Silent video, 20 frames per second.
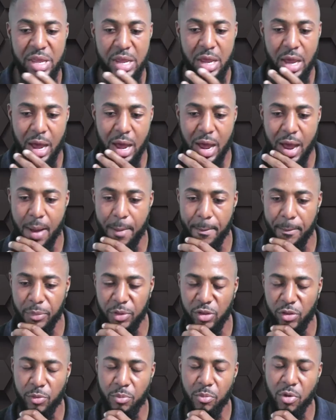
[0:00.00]

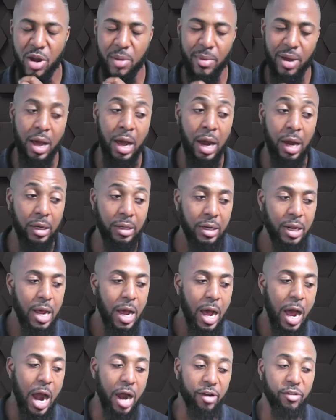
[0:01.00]
my heart.
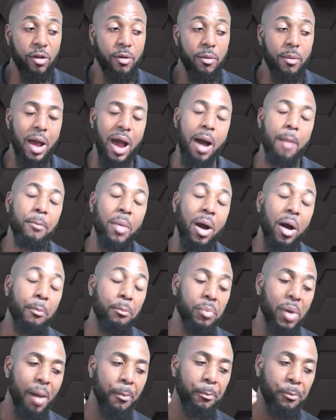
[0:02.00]
All right, so
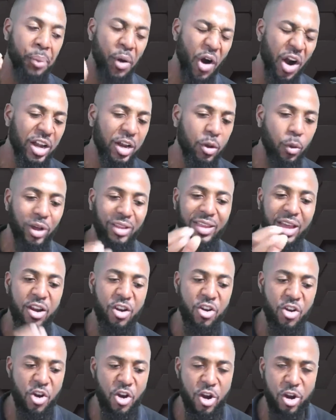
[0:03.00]
apparently what I
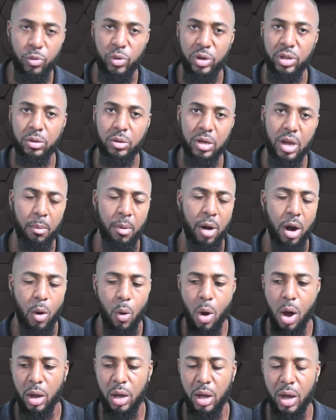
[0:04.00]
heard with Lamar
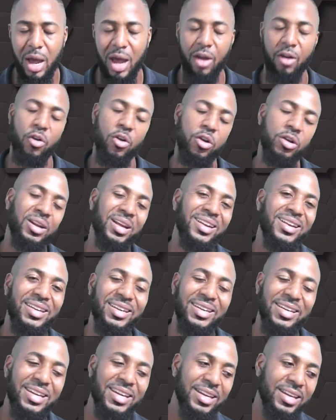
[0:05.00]
Walker, I heard that
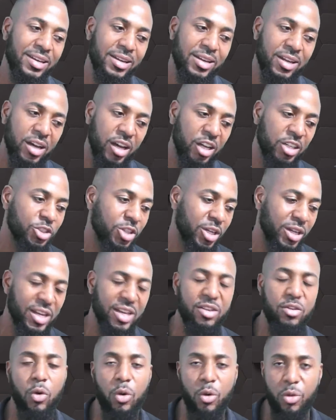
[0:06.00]
the contract
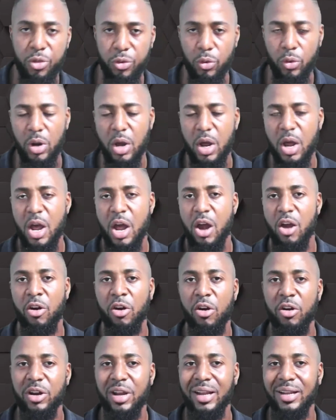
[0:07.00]
didn't go through. I
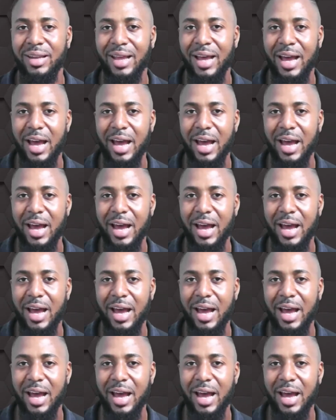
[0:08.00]
heard that